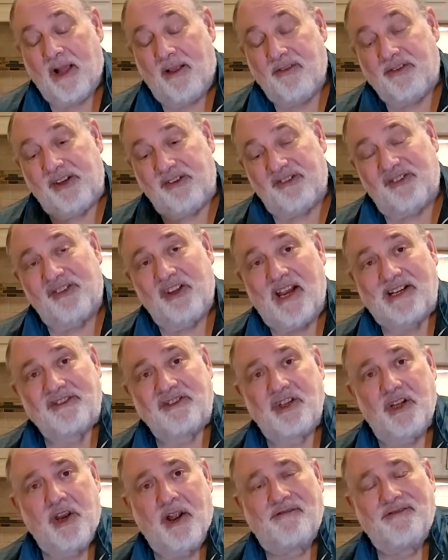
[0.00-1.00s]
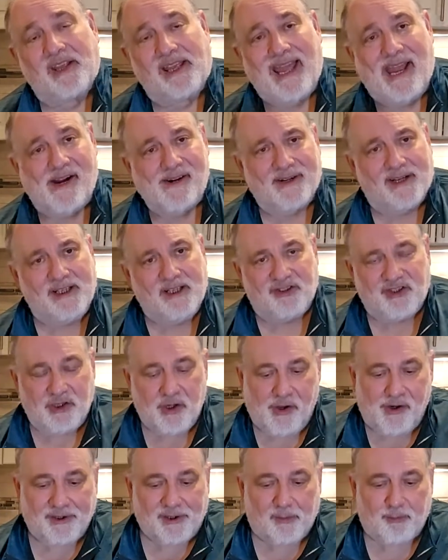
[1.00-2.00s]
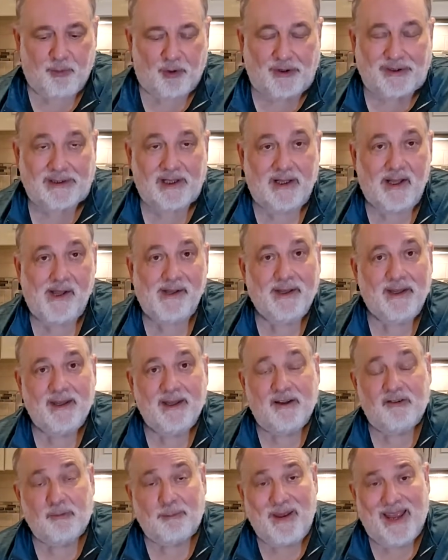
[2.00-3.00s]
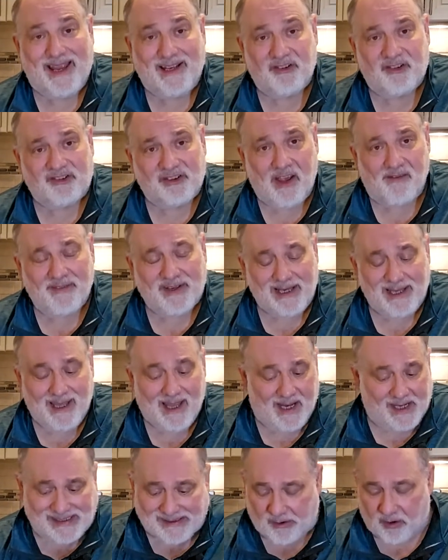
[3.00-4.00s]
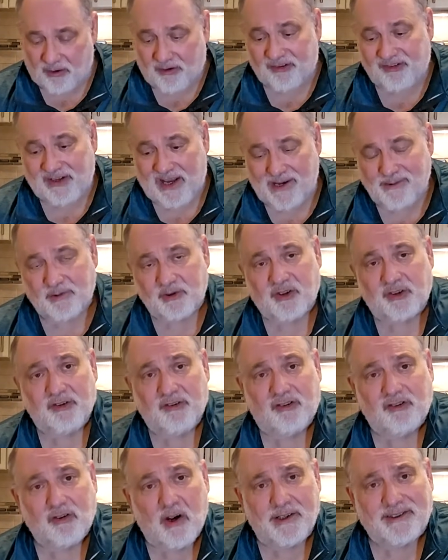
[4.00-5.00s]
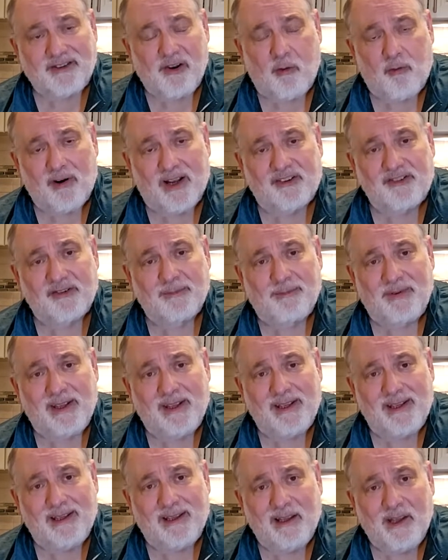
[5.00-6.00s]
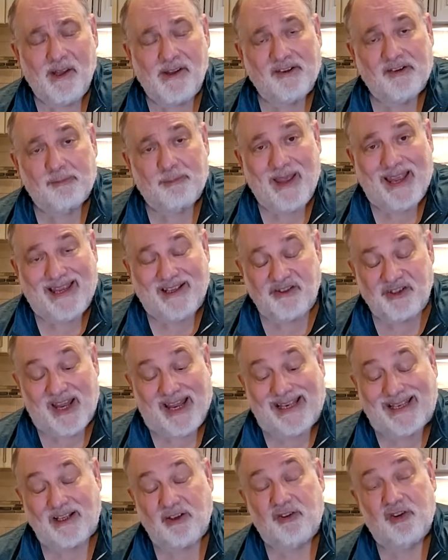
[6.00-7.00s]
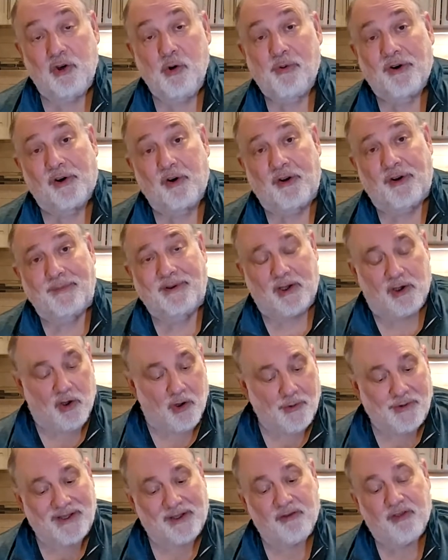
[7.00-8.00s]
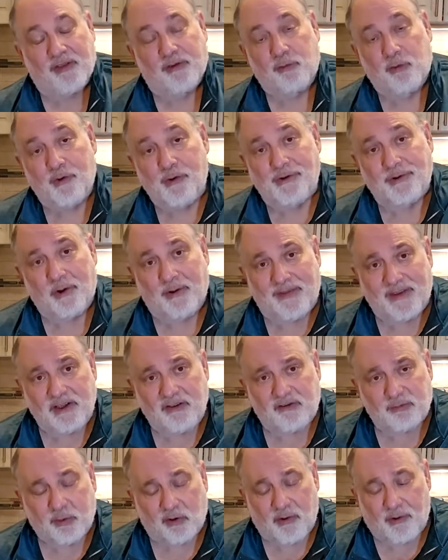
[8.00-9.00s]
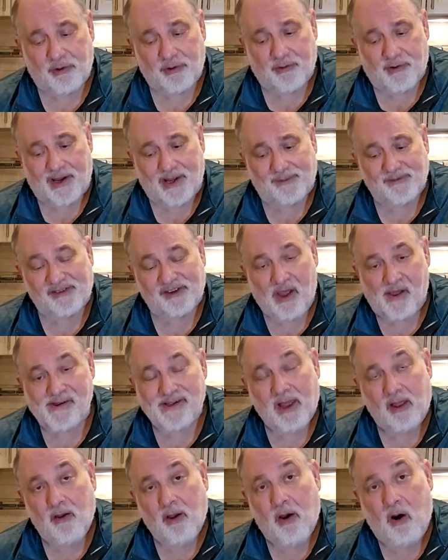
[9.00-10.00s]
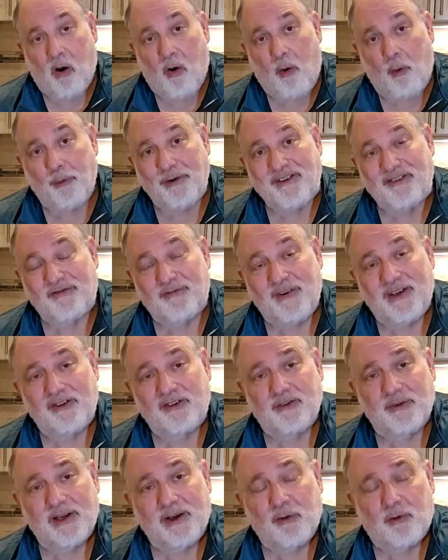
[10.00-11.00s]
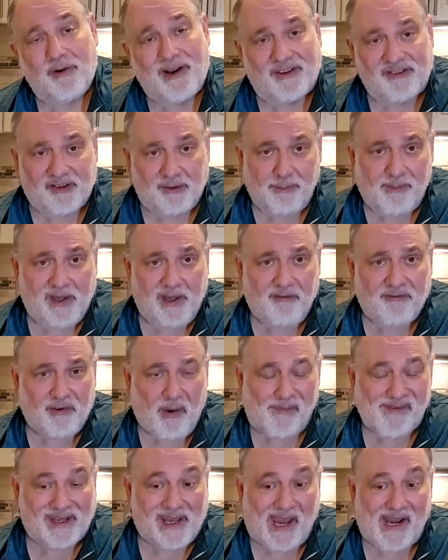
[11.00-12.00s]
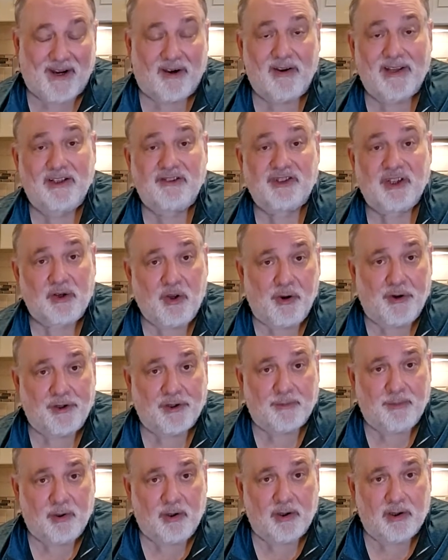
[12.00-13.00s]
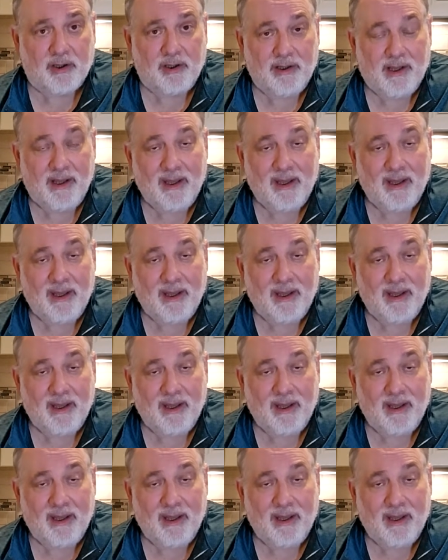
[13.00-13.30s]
this section of the Care Kitchen Cookbook, it's page 78. Our sandwich construction recipe is page 82. We're going to be going through on these programs, always featuring a recipe from the Care Kitchen Cookbook,